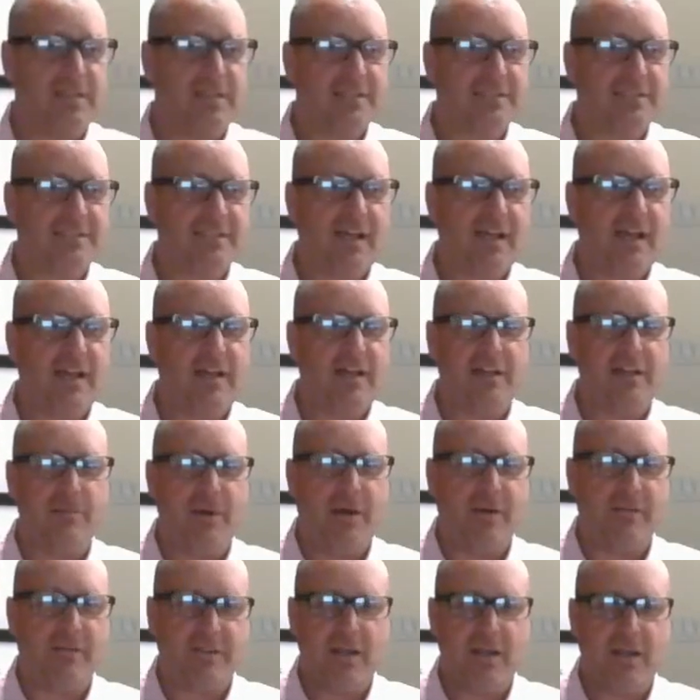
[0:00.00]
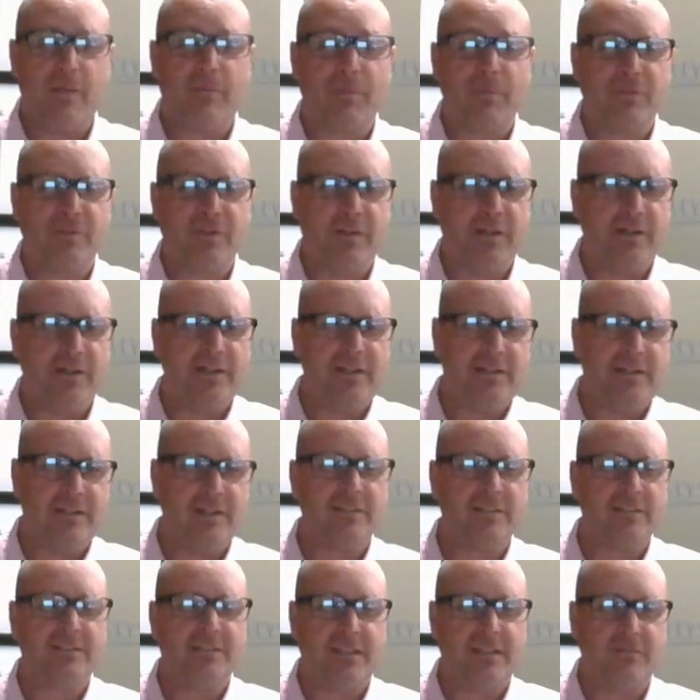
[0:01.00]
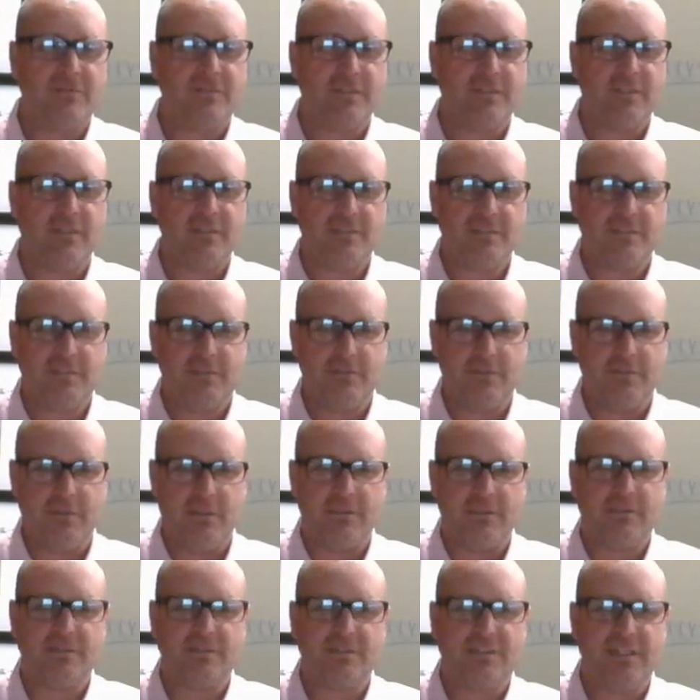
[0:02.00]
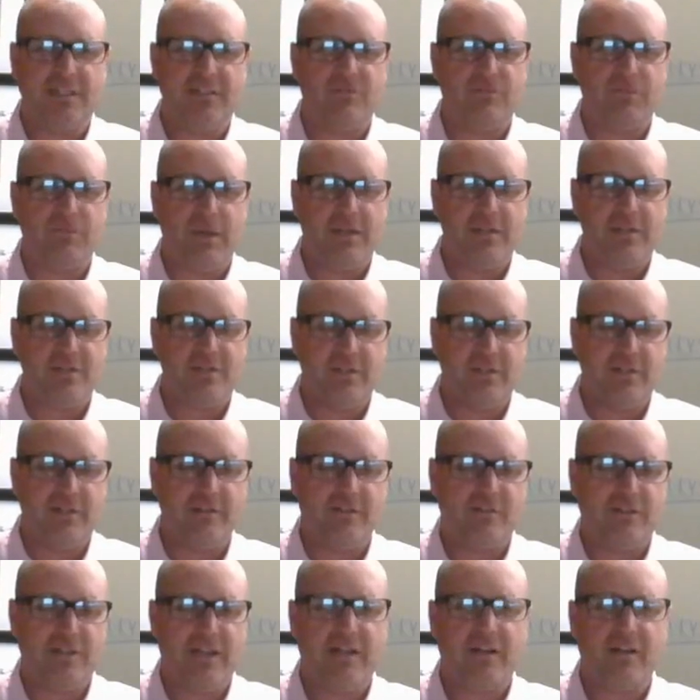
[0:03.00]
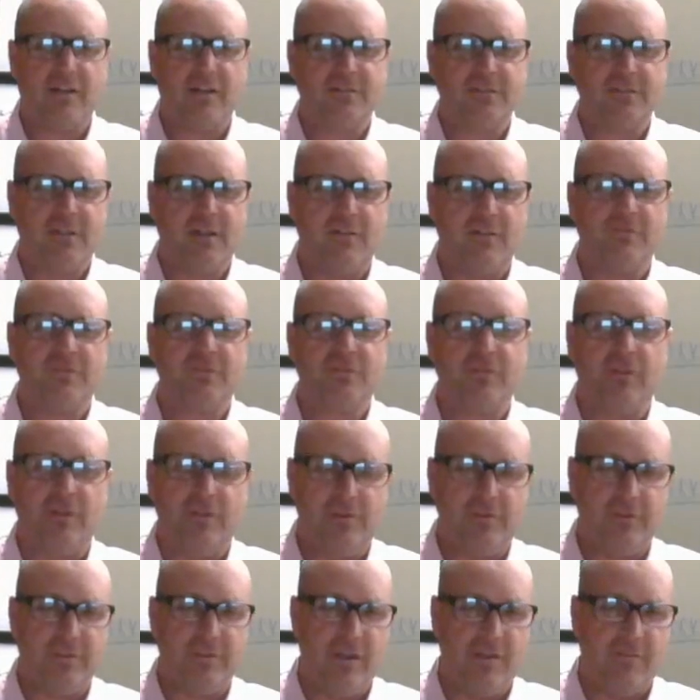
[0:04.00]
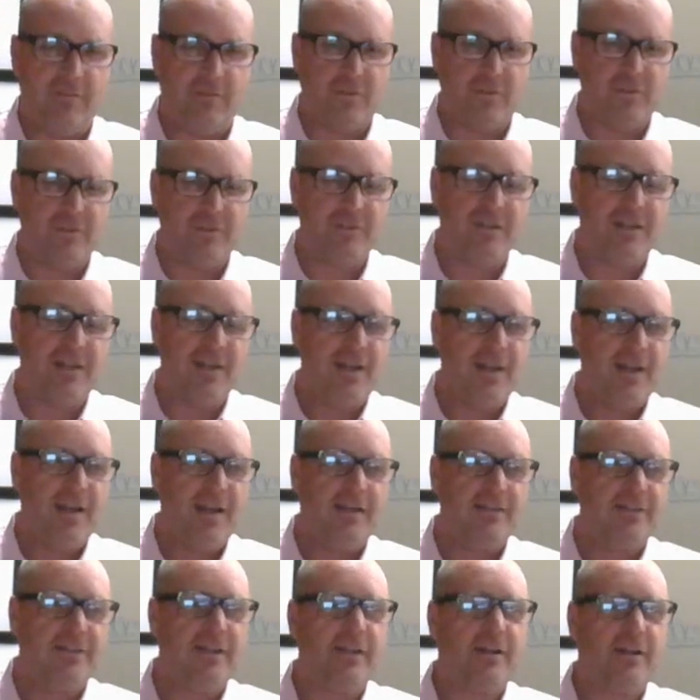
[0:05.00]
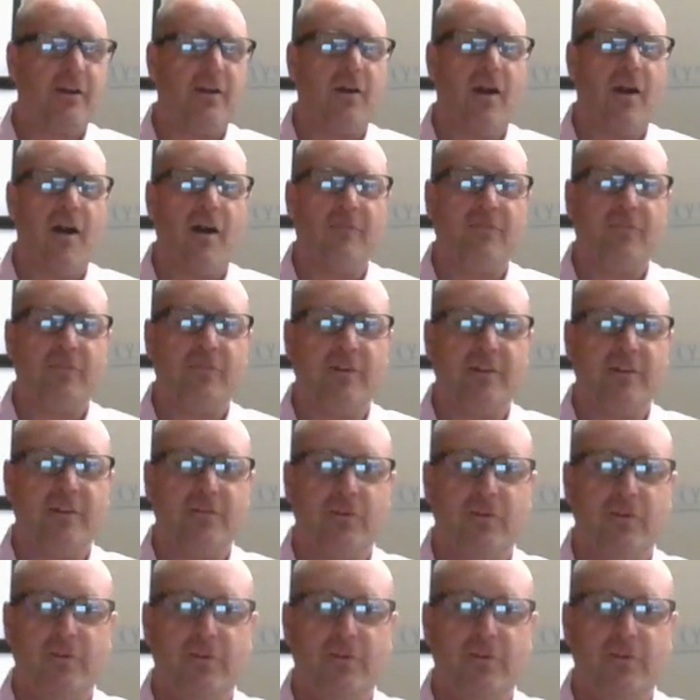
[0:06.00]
excited about the opportunity this gives us to, as Steve mentioned, take ourselves to a new level and take our offering to a